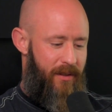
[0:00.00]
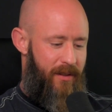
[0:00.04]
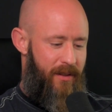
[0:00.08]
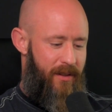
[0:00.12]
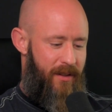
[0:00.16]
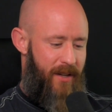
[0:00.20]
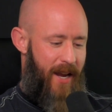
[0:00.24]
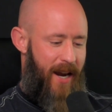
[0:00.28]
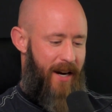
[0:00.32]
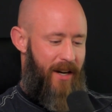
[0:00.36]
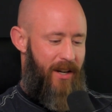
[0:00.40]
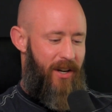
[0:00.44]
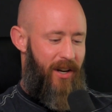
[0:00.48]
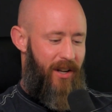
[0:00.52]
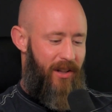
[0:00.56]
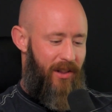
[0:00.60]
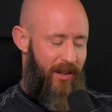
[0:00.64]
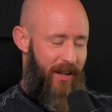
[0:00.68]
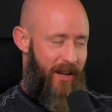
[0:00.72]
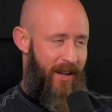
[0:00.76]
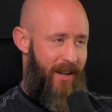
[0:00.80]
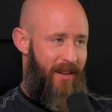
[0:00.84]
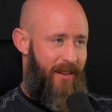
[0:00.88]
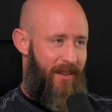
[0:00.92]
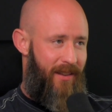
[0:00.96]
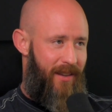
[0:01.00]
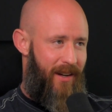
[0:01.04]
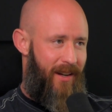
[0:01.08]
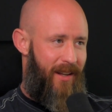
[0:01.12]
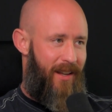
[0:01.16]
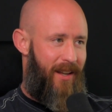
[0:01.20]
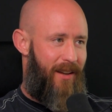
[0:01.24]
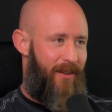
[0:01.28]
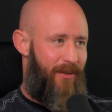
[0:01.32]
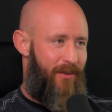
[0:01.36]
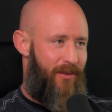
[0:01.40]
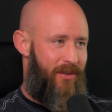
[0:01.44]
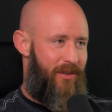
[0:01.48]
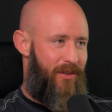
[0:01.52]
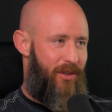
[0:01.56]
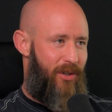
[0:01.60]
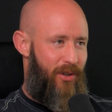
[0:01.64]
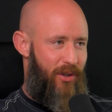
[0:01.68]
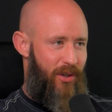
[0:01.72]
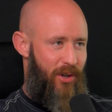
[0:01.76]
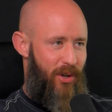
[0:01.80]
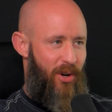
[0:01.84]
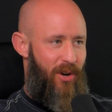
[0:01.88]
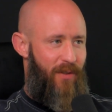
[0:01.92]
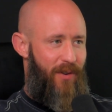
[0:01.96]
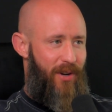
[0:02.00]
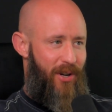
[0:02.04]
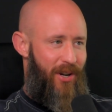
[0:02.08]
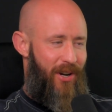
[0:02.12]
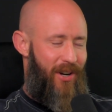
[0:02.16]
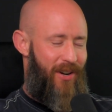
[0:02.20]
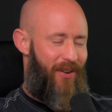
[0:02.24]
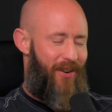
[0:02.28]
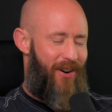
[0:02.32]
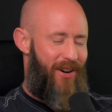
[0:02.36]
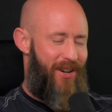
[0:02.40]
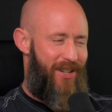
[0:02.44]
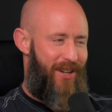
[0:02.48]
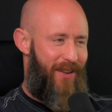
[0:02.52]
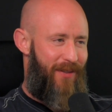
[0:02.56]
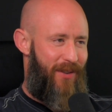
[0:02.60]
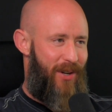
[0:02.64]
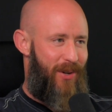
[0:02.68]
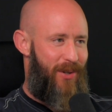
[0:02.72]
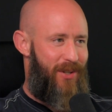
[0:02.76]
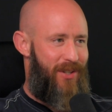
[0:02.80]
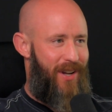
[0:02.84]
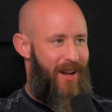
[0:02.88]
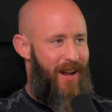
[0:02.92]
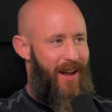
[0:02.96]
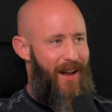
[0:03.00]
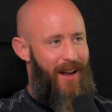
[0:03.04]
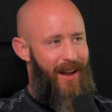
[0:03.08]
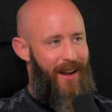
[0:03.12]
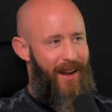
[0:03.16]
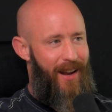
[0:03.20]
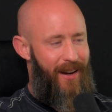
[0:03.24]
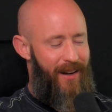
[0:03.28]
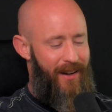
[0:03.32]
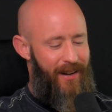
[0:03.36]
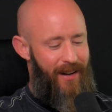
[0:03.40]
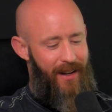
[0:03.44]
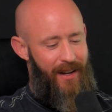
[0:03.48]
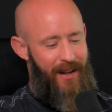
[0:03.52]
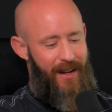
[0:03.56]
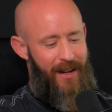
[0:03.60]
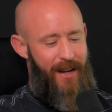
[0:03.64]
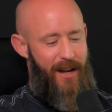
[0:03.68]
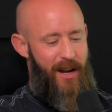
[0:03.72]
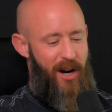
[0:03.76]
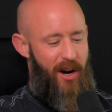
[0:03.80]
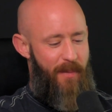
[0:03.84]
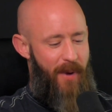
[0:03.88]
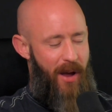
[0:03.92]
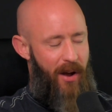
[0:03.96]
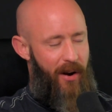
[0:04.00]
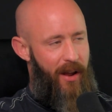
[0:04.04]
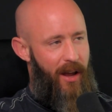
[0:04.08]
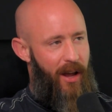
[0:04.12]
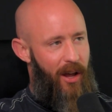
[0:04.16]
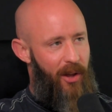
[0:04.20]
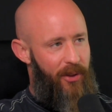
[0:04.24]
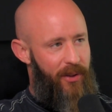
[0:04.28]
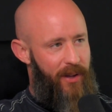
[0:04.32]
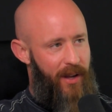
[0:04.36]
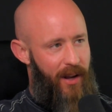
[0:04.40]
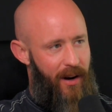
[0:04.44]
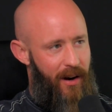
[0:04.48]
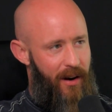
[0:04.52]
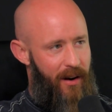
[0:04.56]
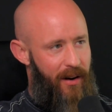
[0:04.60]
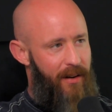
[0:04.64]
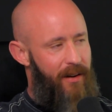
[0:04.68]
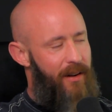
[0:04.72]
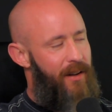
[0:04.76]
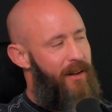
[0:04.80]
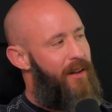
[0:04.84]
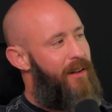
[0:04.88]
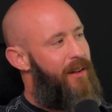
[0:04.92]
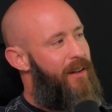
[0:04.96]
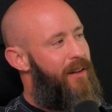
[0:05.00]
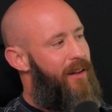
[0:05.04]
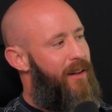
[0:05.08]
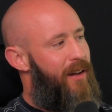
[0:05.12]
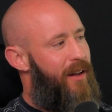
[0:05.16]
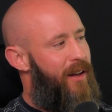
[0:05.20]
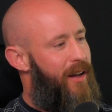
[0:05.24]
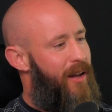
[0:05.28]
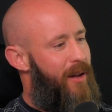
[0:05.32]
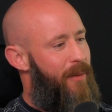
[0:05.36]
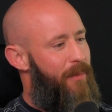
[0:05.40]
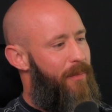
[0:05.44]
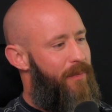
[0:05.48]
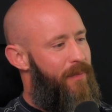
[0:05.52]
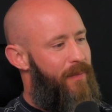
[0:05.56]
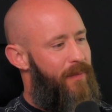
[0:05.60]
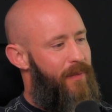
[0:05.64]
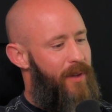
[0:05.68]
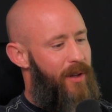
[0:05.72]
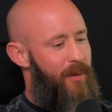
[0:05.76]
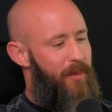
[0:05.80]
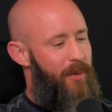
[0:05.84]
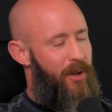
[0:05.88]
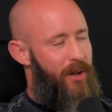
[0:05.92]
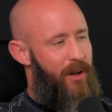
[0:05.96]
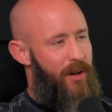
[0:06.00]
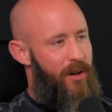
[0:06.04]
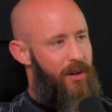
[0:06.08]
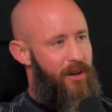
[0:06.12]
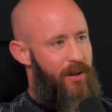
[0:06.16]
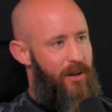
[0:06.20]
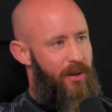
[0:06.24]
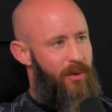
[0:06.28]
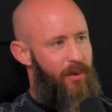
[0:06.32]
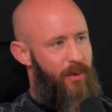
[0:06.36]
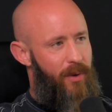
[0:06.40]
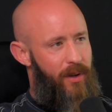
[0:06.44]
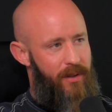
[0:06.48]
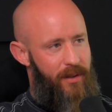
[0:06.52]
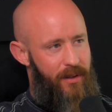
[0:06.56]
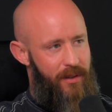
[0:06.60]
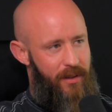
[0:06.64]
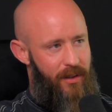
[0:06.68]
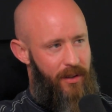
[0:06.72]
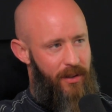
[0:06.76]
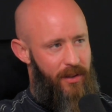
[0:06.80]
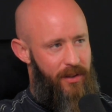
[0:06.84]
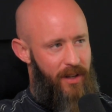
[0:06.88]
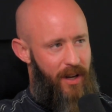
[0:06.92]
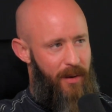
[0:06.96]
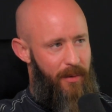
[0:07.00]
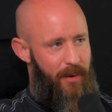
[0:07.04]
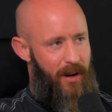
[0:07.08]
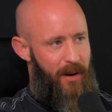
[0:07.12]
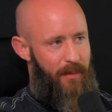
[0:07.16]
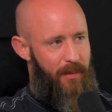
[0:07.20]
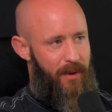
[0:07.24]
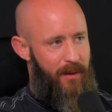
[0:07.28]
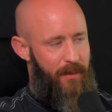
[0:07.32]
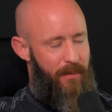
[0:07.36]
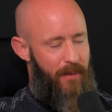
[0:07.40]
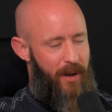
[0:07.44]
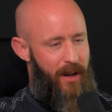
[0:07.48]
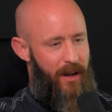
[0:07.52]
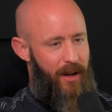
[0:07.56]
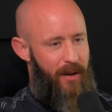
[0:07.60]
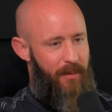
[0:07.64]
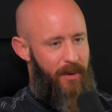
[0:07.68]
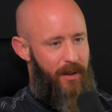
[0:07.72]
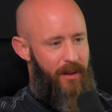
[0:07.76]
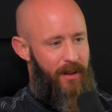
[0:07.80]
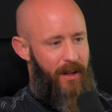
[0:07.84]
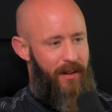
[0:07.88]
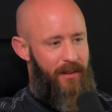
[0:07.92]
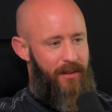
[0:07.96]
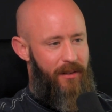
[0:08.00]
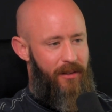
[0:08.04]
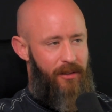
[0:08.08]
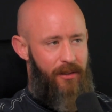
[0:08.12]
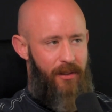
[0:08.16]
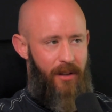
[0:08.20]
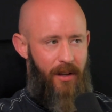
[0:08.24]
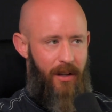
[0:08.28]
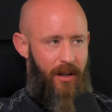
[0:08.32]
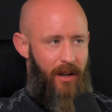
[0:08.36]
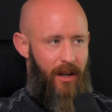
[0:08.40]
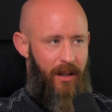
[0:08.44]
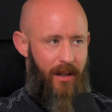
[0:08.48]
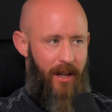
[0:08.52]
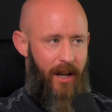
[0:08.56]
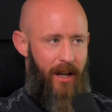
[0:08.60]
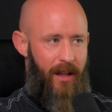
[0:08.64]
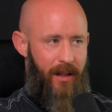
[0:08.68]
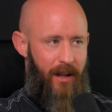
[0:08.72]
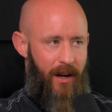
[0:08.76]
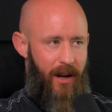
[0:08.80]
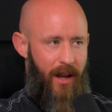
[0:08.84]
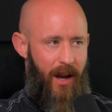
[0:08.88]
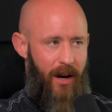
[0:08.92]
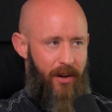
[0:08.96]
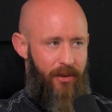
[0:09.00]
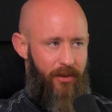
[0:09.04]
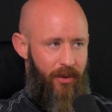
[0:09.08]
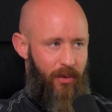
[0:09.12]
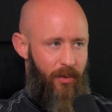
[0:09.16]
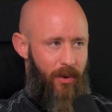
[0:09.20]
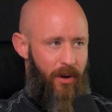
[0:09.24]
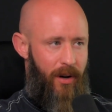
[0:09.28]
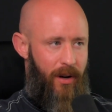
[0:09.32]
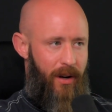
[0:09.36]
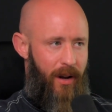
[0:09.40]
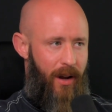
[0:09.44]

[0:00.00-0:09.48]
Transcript: technically, that gives the University of Utah and Intermountain Healthcare the ability to do, was it psilocybin MDMA, but that's unlikely to actually work